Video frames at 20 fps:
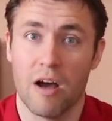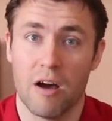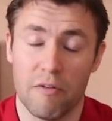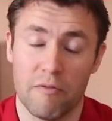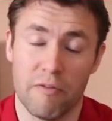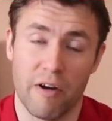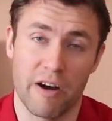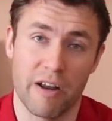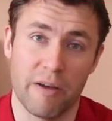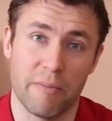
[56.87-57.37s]

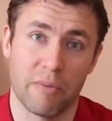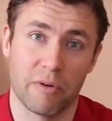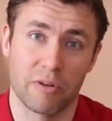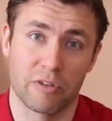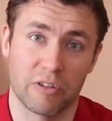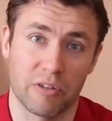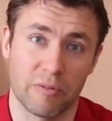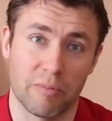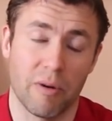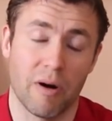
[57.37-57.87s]
very
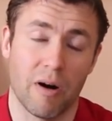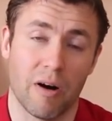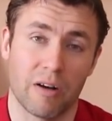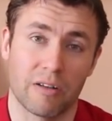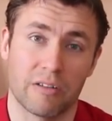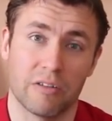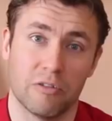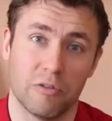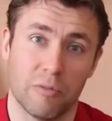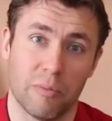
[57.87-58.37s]
important
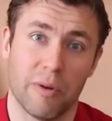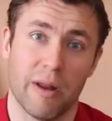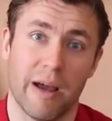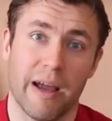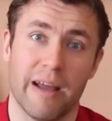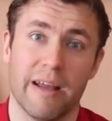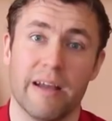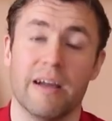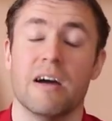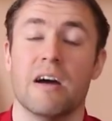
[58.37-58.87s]
part to
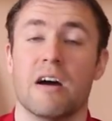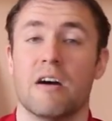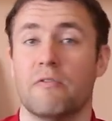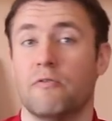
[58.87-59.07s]
play